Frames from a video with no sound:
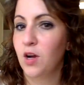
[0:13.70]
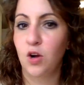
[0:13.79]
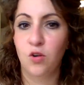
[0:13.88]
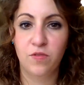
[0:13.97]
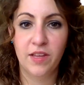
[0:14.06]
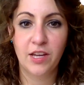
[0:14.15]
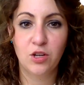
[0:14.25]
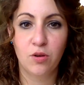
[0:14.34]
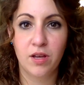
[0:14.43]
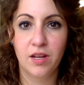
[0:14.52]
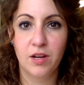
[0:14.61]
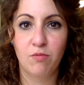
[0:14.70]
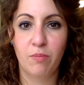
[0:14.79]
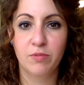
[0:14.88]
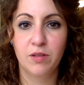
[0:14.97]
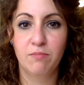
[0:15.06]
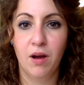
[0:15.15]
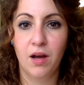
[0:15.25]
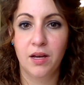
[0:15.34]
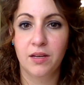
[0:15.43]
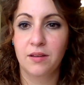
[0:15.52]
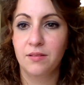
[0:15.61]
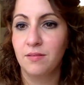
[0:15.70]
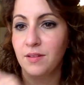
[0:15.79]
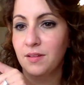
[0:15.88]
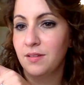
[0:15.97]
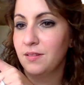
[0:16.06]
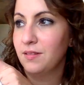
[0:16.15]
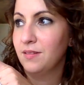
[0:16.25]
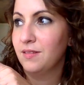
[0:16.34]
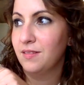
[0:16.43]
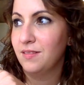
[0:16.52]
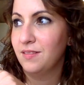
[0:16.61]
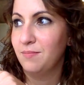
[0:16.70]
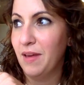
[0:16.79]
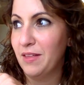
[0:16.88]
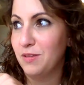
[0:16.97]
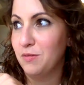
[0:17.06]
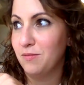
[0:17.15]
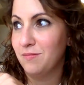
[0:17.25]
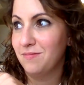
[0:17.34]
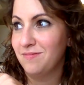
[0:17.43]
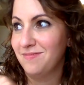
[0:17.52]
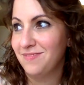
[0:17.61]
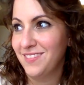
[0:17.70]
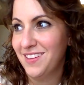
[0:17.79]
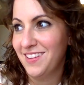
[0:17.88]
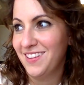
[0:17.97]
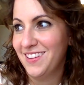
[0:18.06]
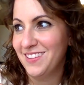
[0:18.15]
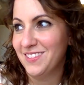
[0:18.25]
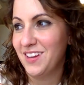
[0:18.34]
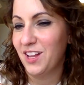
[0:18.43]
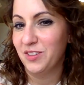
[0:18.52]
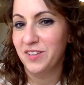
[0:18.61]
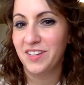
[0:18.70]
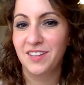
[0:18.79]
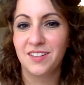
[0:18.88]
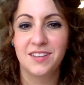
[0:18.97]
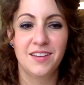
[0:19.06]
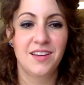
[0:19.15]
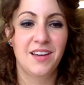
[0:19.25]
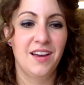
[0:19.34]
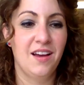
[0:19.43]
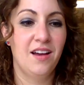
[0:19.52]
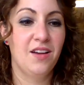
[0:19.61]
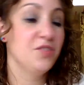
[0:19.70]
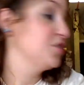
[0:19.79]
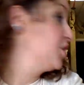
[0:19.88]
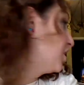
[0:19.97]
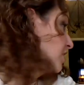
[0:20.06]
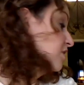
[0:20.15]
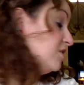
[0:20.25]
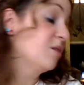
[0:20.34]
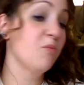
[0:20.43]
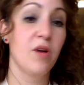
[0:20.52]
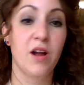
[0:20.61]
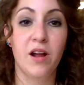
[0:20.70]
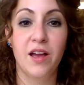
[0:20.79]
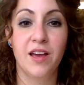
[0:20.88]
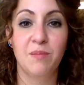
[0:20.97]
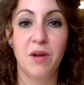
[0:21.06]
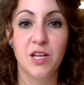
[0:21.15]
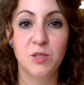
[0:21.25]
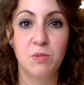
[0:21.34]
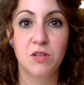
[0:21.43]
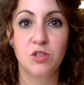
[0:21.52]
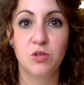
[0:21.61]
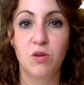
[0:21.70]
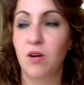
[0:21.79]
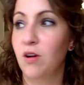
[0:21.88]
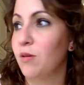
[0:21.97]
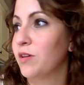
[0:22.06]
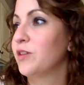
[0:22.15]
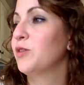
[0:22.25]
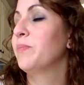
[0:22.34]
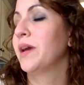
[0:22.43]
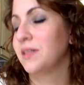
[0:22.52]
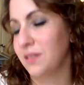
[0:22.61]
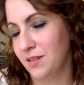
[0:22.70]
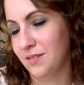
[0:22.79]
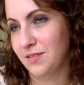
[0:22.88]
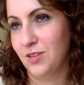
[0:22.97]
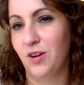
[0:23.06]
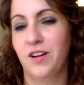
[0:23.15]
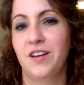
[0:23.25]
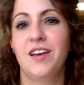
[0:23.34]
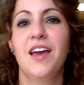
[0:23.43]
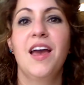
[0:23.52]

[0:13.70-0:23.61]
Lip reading: Hopefully I don't get interrupted by Matthew. He's coloring. The dog is somewhere, and my husband is due home. You're painting, sorry.